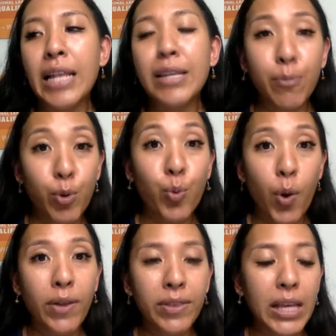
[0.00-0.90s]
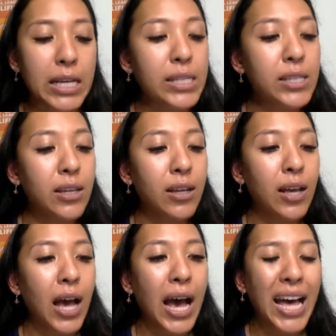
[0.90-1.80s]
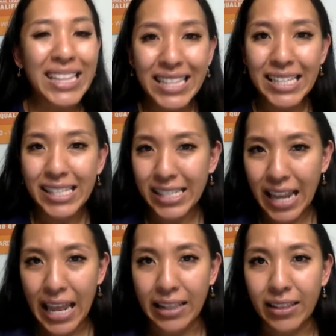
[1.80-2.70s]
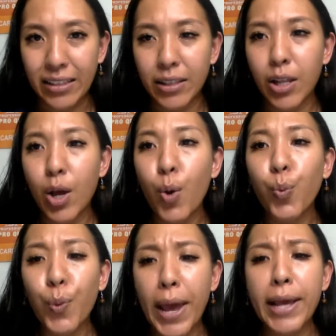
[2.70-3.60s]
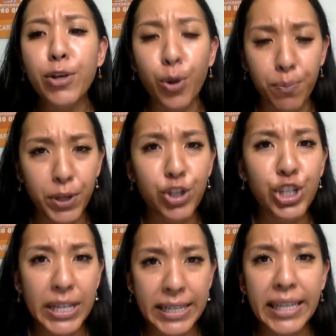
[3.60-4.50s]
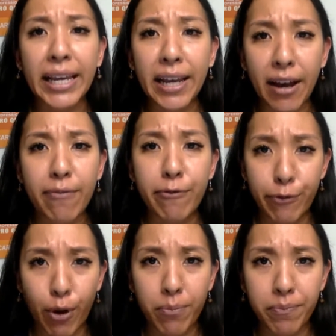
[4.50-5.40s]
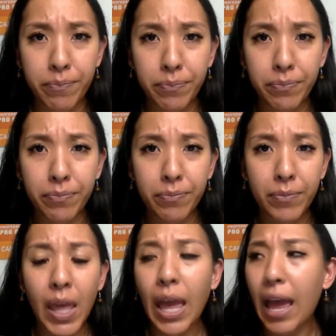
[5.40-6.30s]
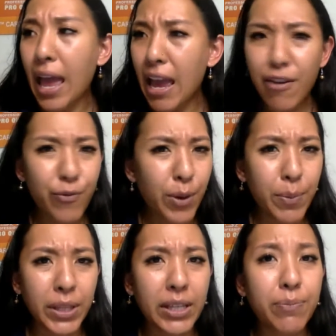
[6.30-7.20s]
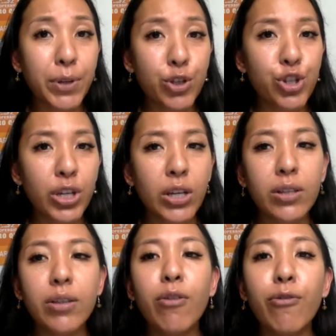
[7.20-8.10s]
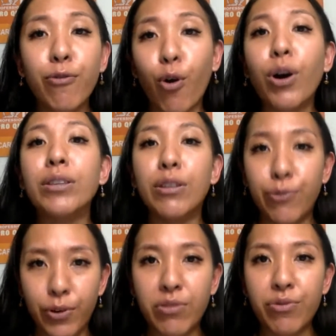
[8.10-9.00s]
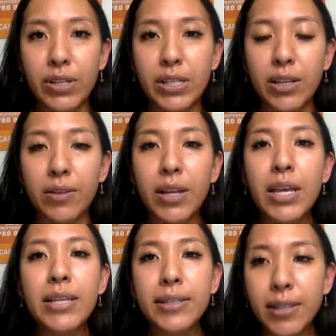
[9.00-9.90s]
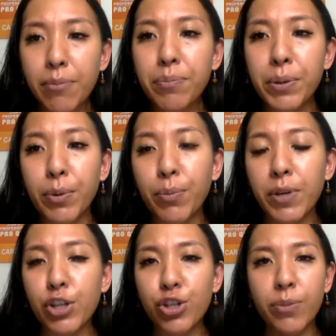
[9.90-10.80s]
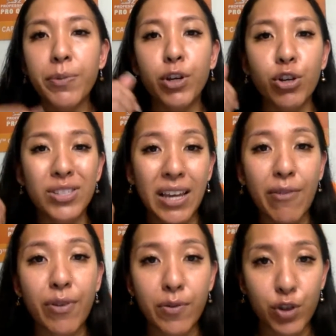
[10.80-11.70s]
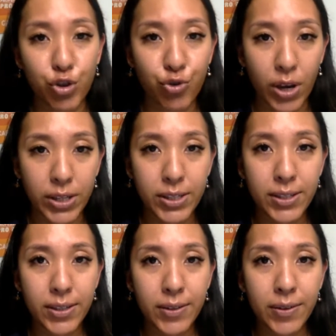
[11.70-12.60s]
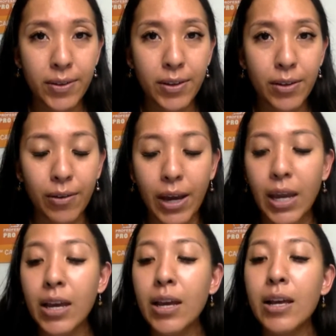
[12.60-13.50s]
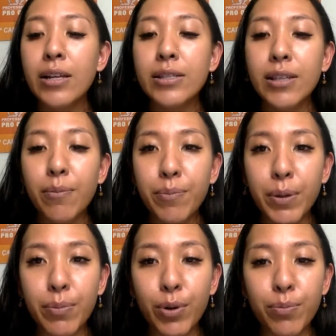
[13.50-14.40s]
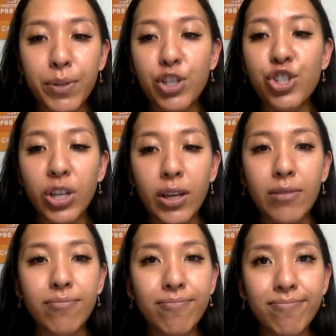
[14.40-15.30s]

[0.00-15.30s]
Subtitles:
Number one is understand where your binge eating come from. Everybody binge eat for a different reason. Some people binge eat because they are very stressed. Okay. Some people binge eat